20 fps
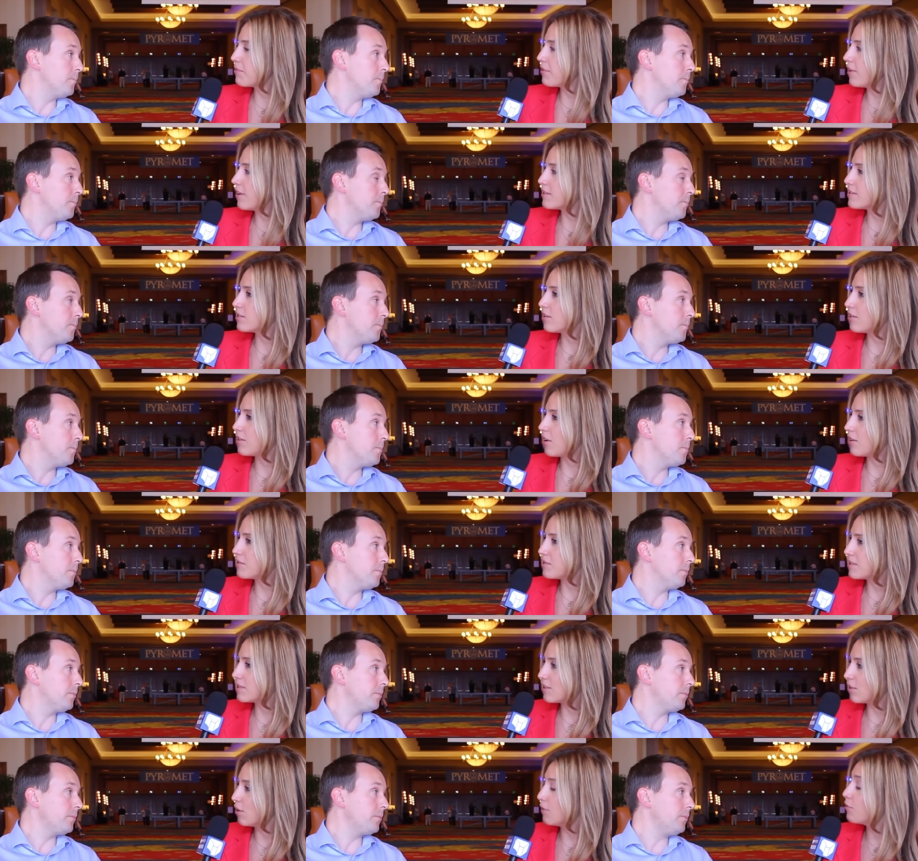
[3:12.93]
Speaker 1: some thoughts on,
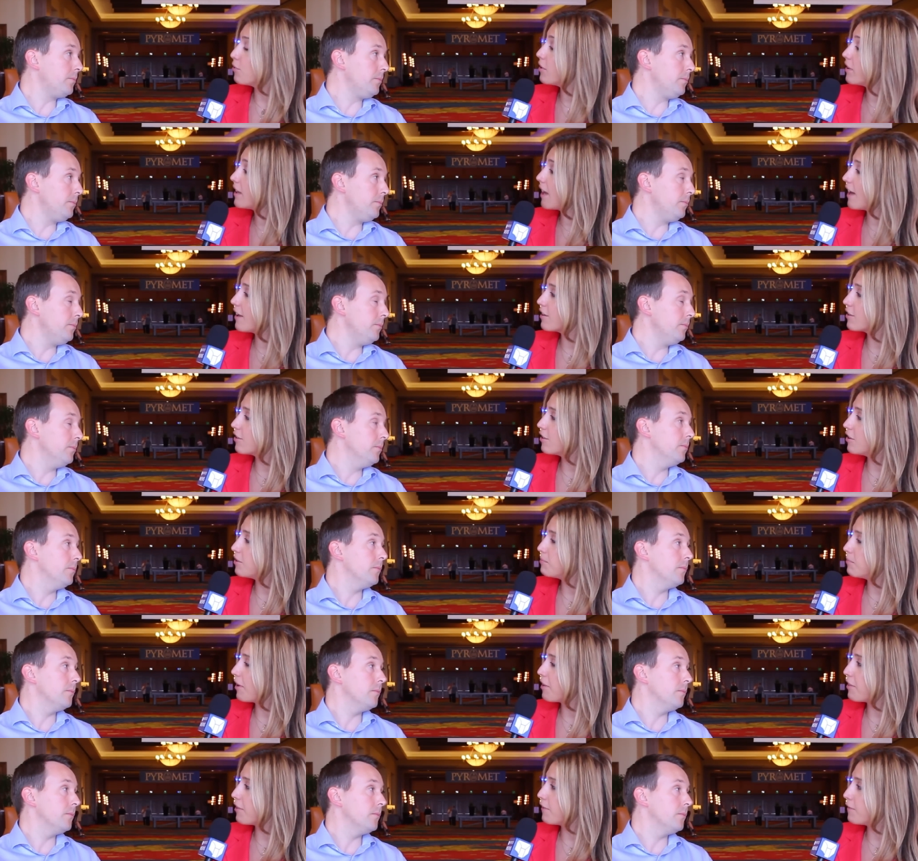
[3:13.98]
on silver. It had a good
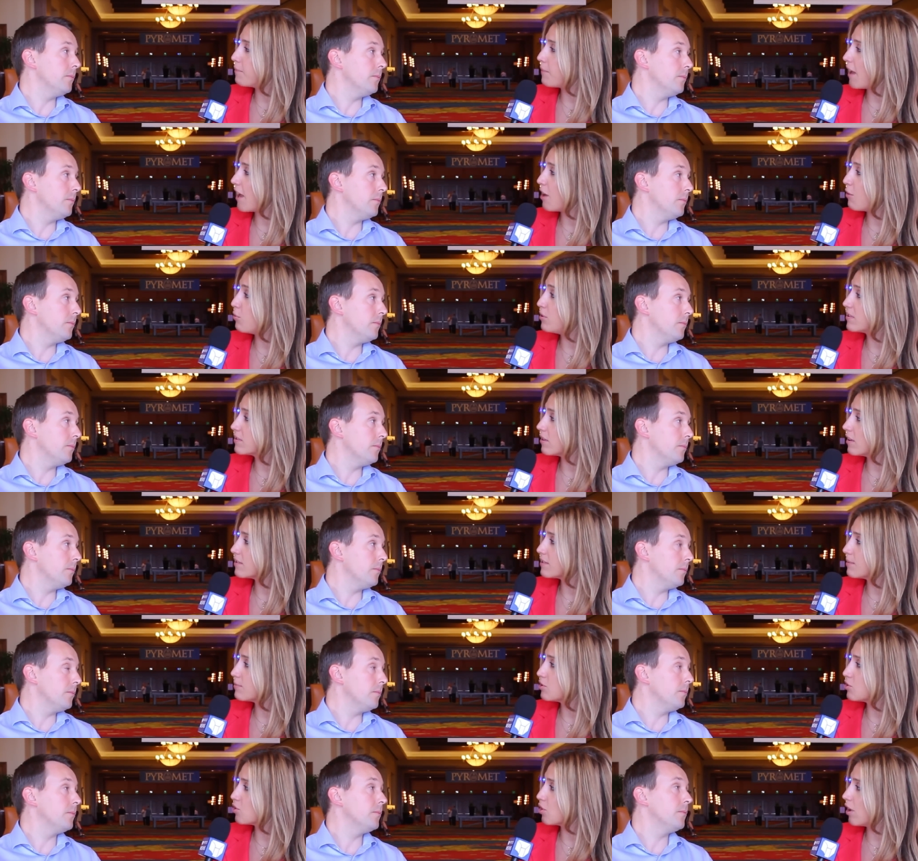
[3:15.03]
month of May. We saw
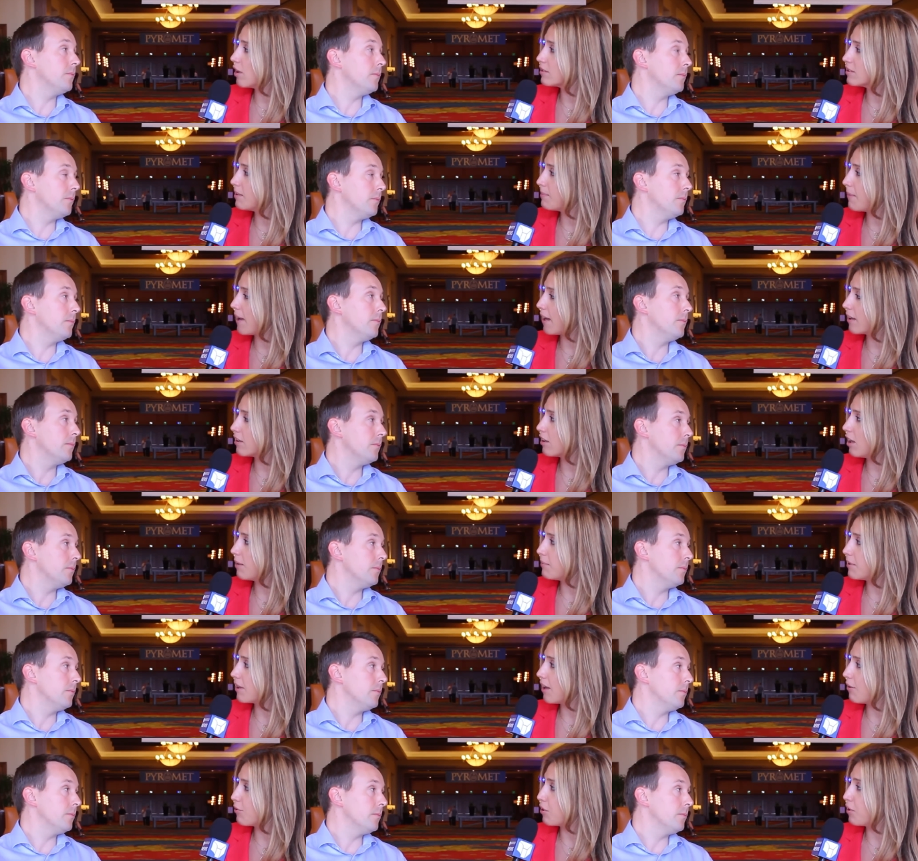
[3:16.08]
some strong demand
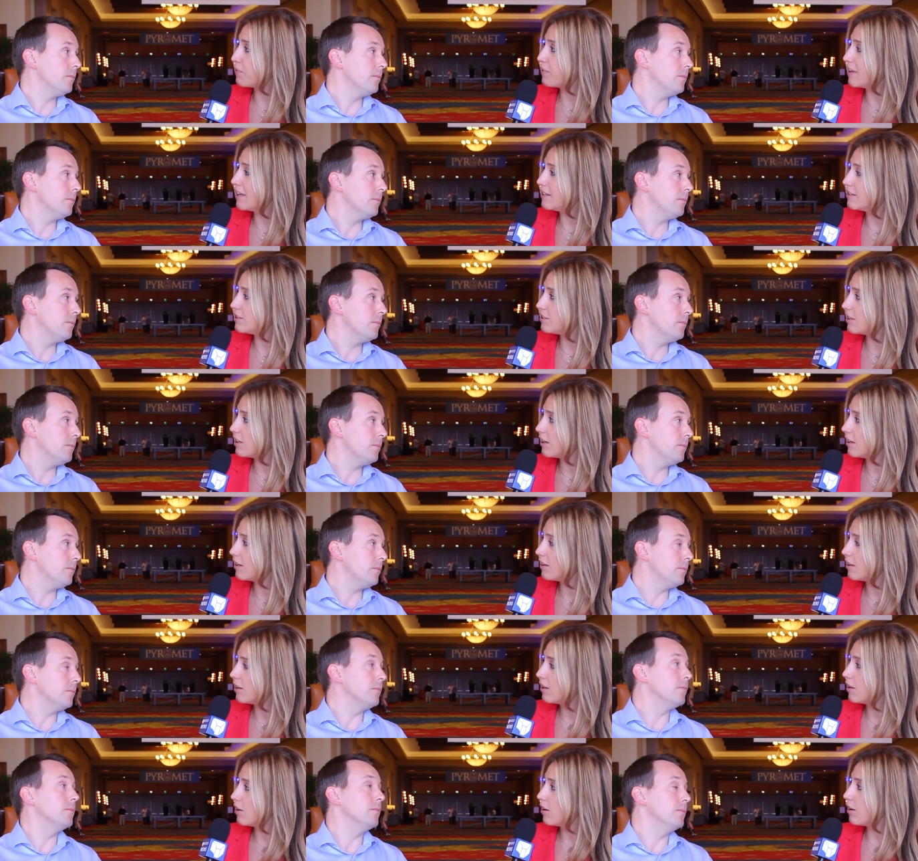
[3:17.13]
coming out of India.
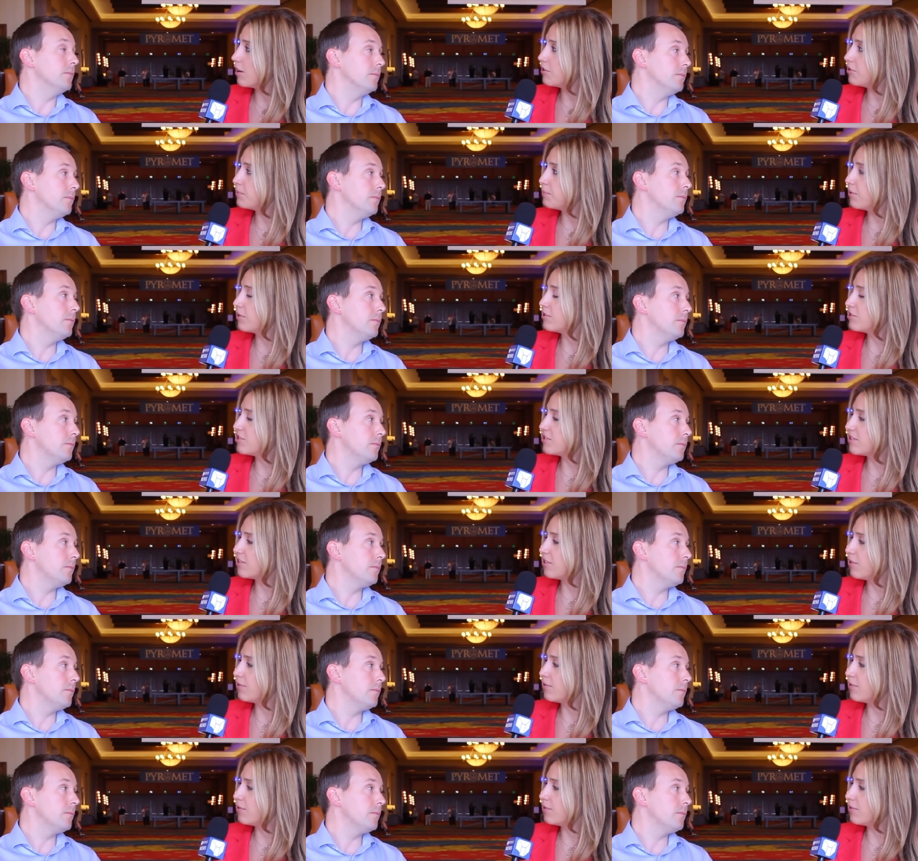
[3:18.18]
Are you bullish